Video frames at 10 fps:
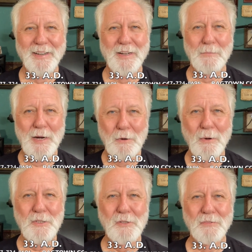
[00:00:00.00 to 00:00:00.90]
make your
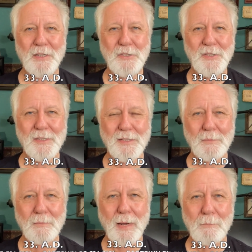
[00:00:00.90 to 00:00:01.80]
reservations
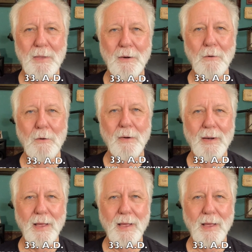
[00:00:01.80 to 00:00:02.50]
and be there early.